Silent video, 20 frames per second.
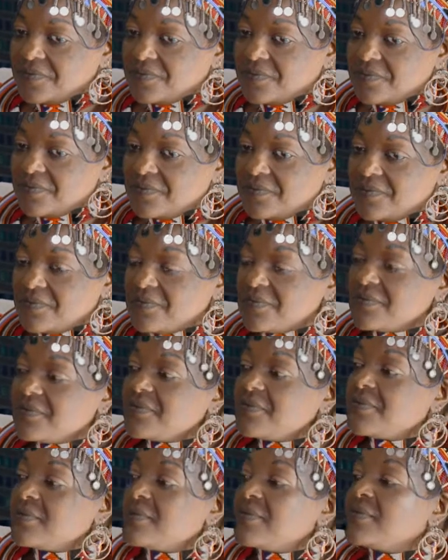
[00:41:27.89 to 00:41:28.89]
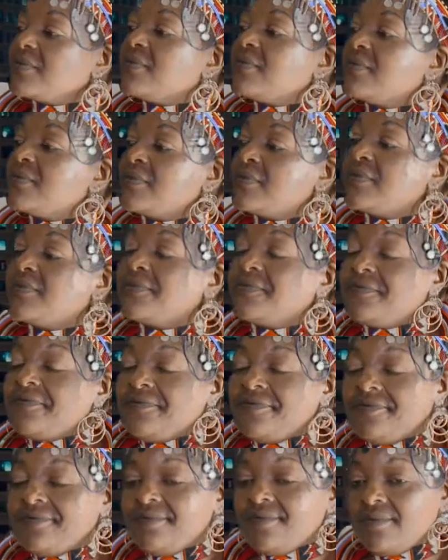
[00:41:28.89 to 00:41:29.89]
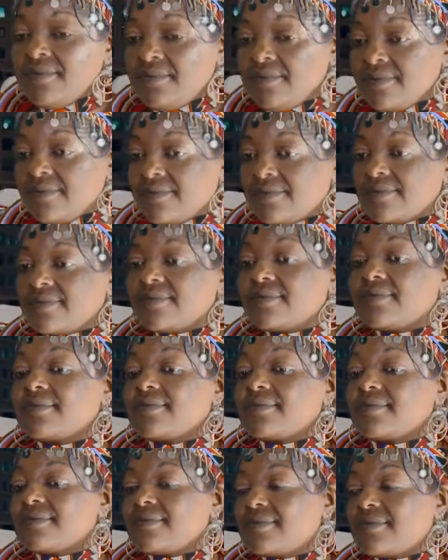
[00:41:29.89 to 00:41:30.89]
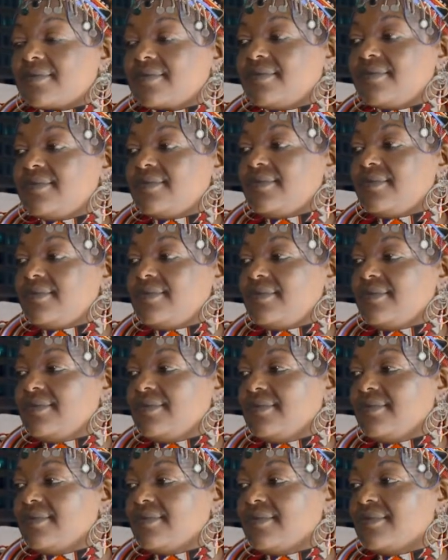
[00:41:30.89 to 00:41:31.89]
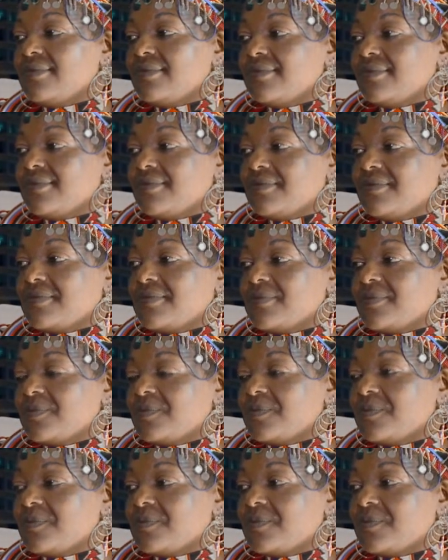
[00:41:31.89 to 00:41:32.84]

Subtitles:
Things that we can't control in life, they have brought stress to our life.